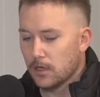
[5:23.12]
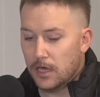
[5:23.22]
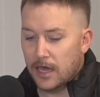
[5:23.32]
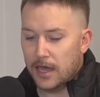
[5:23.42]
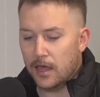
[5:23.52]

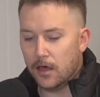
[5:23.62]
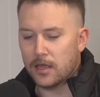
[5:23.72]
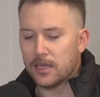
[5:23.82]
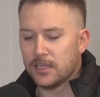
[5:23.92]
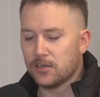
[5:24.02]

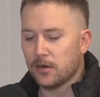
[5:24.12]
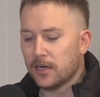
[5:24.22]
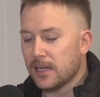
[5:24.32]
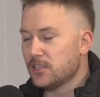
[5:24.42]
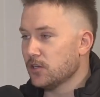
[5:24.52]
Yeah, he's not
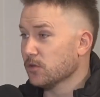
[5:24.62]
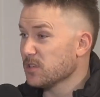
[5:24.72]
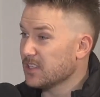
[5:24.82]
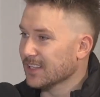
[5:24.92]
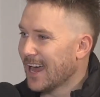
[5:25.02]
an easy
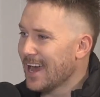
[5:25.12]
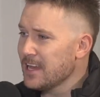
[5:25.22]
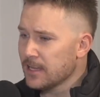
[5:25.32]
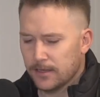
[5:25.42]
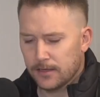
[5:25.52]
horse to lay.